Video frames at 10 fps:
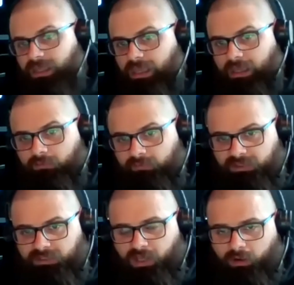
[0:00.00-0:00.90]
I don't really
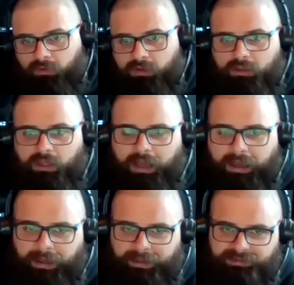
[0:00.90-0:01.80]
know
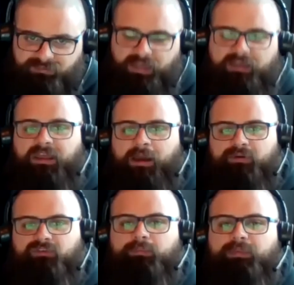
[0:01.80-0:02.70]
uh, exactly how much
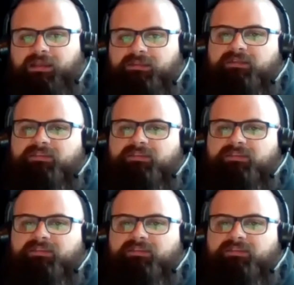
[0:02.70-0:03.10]
it'll be at that